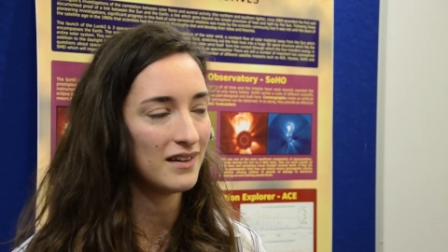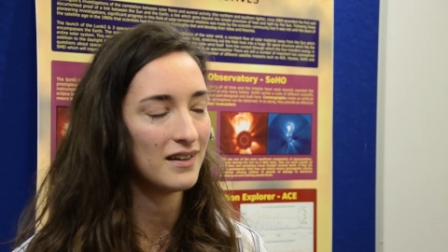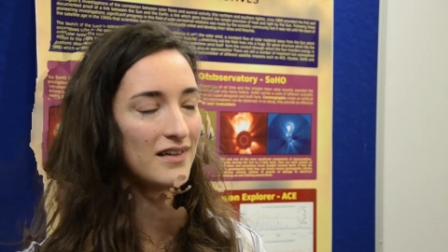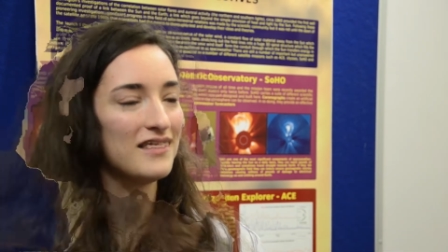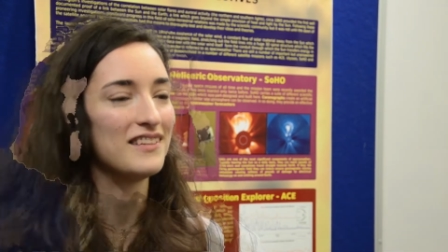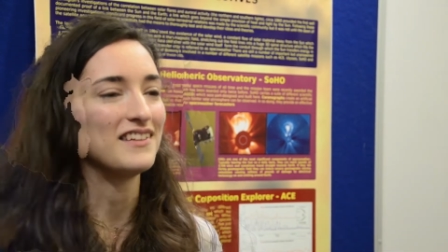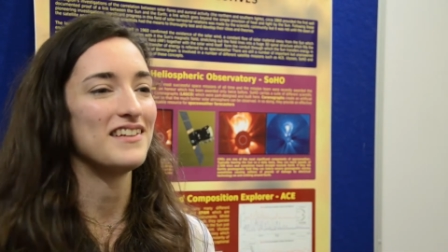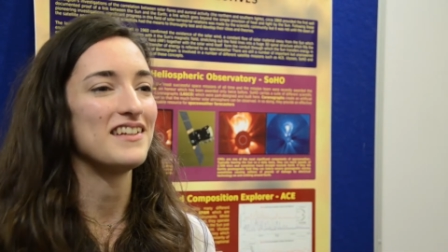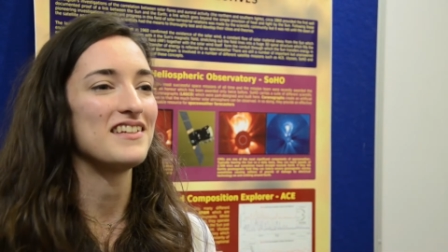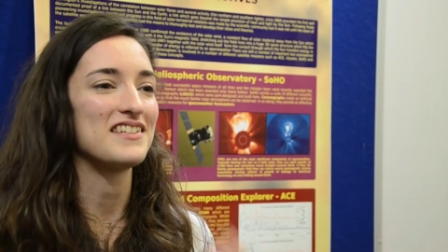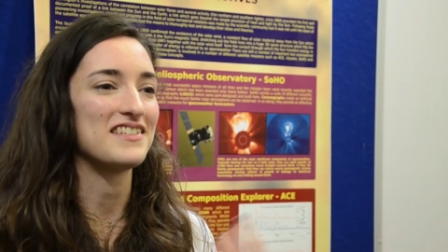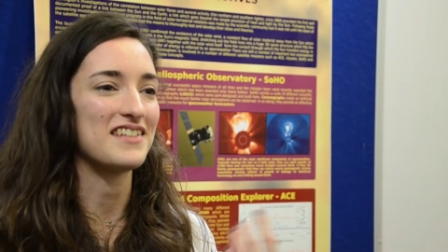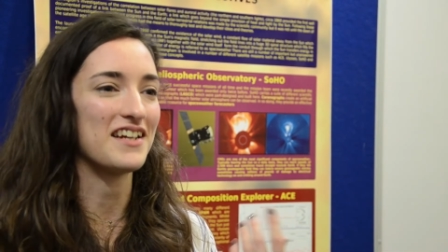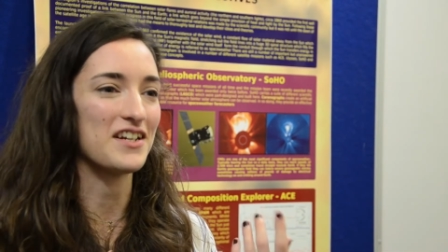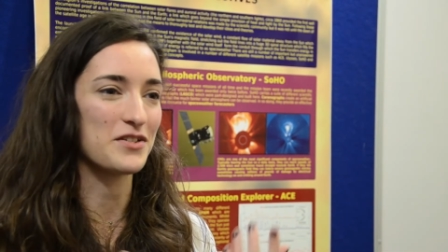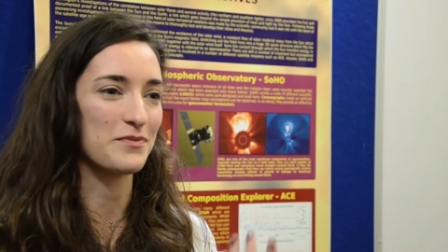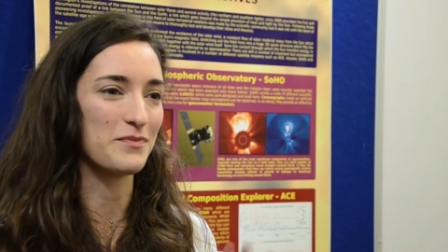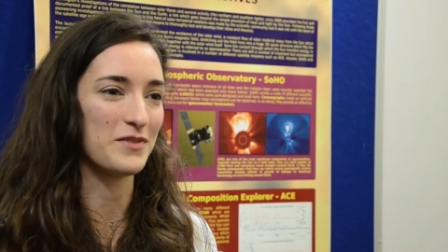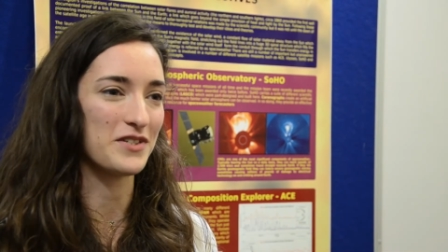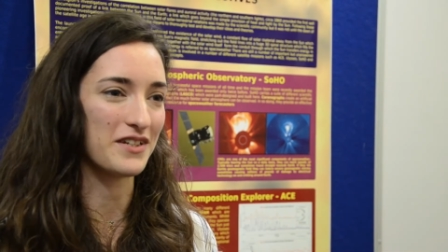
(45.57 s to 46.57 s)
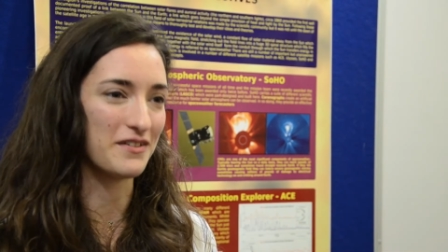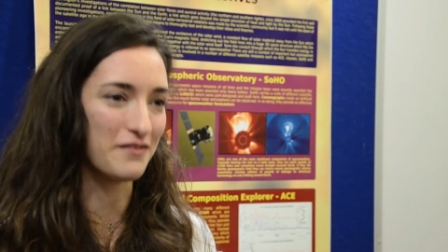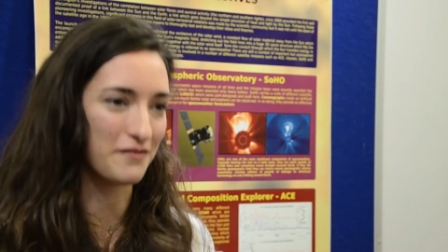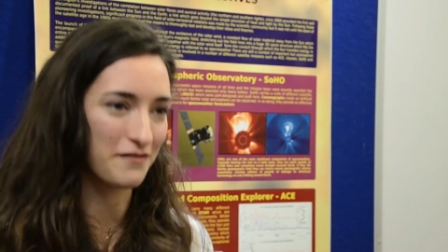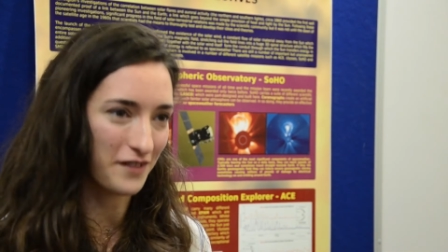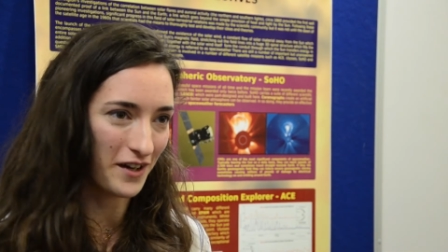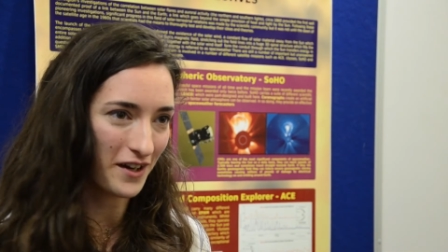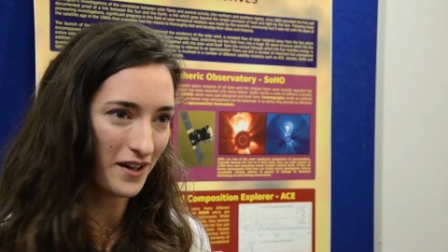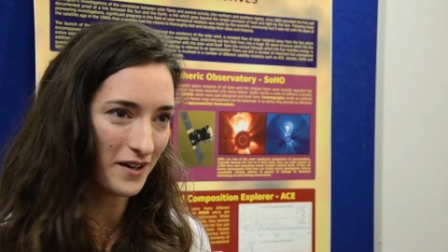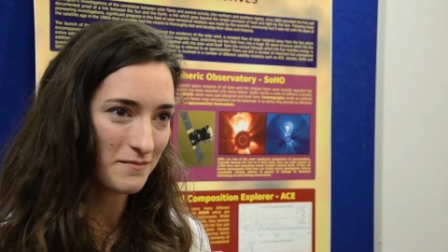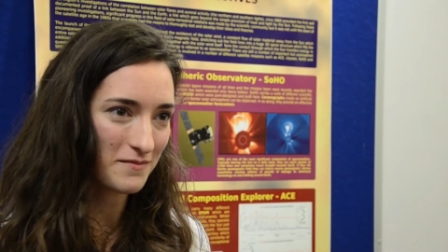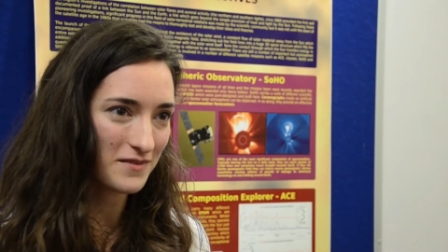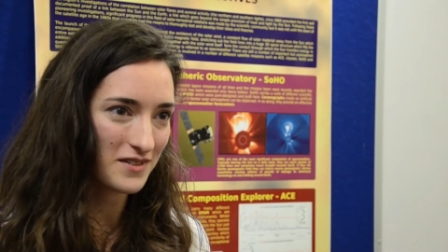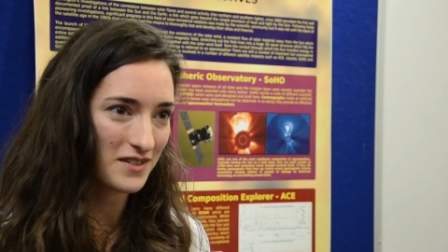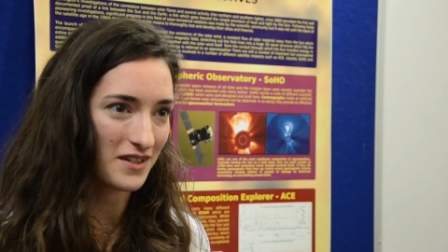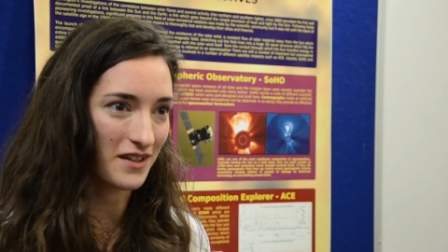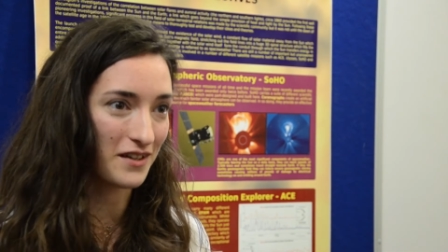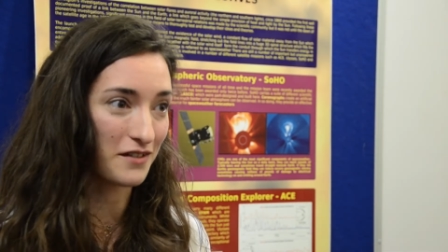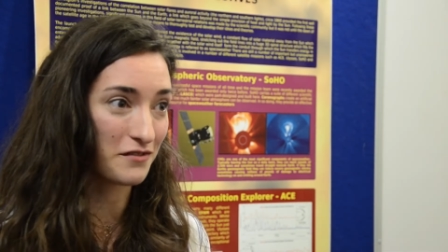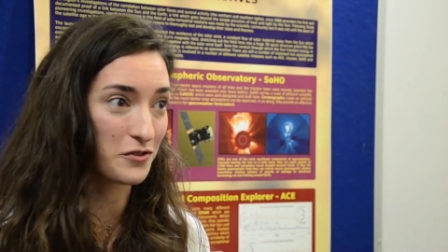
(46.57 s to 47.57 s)
And then the detection was
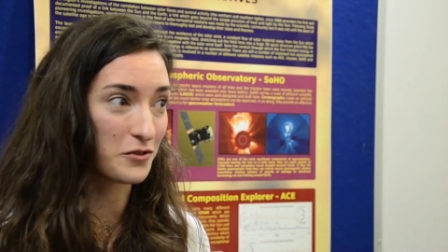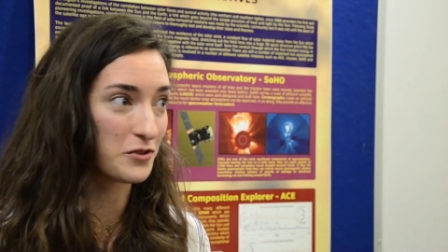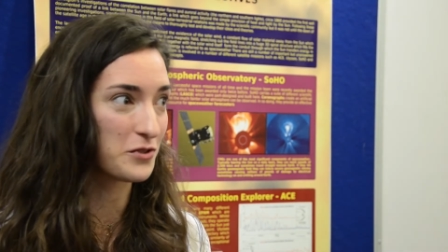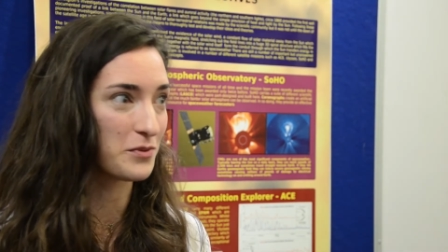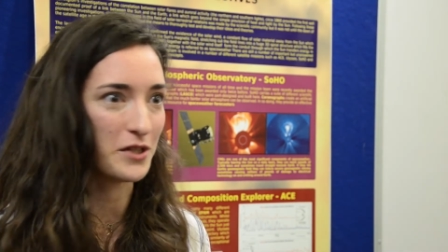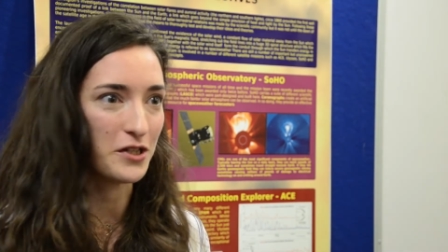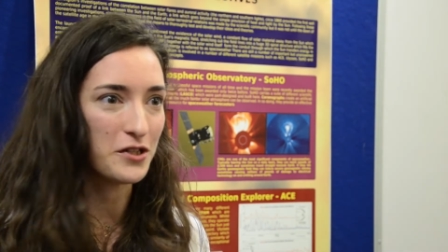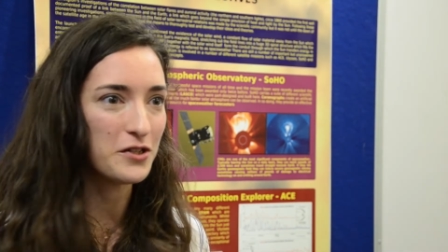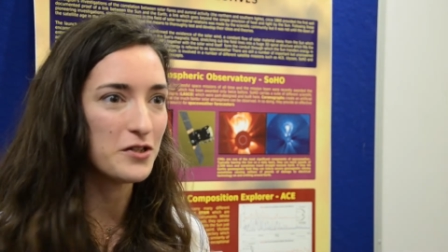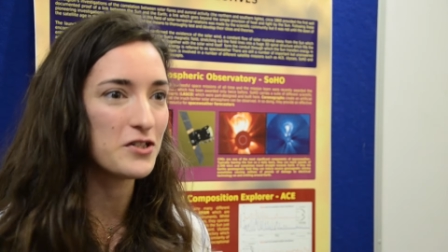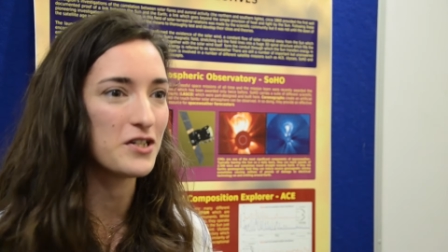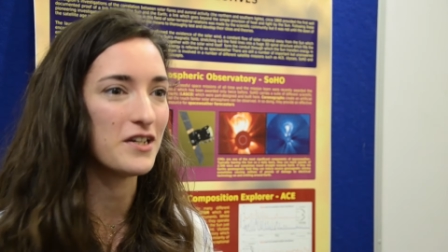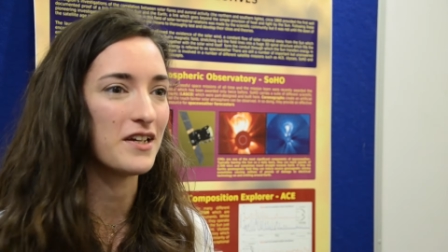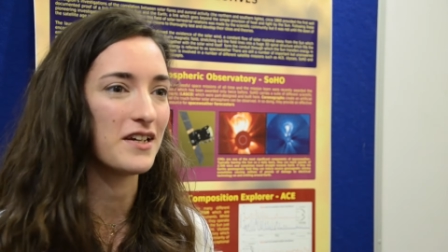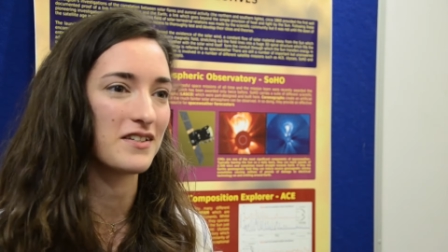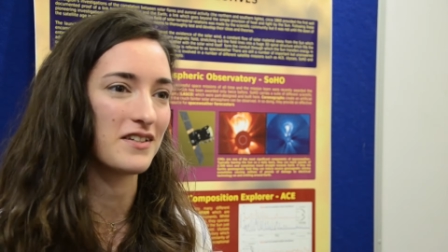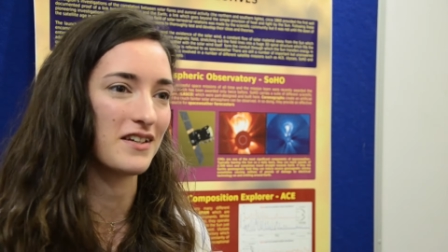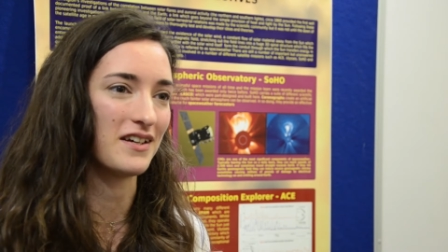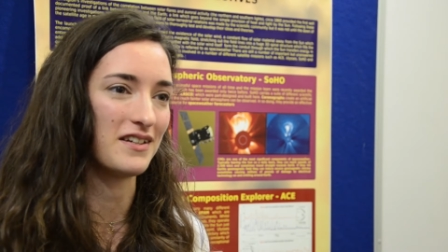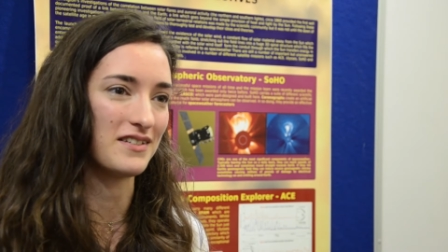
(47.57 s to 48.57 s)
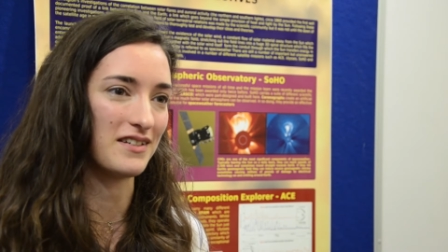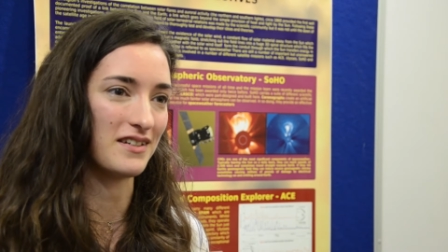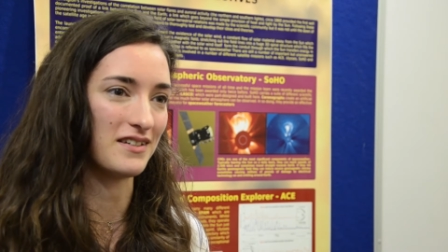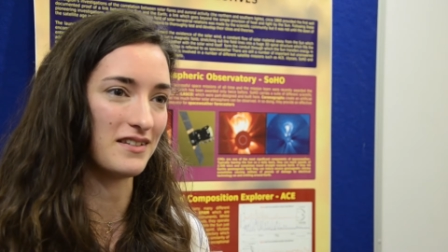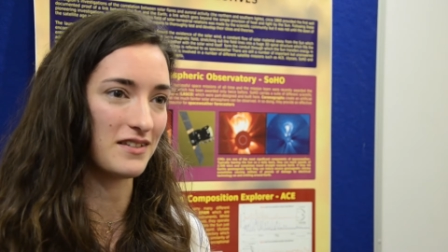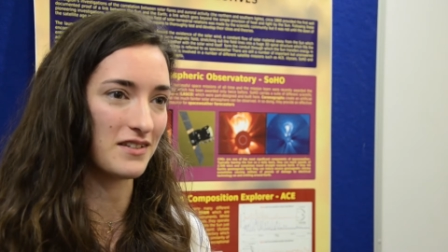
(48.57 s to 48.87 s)
confirmed, and of course we're hugely excited.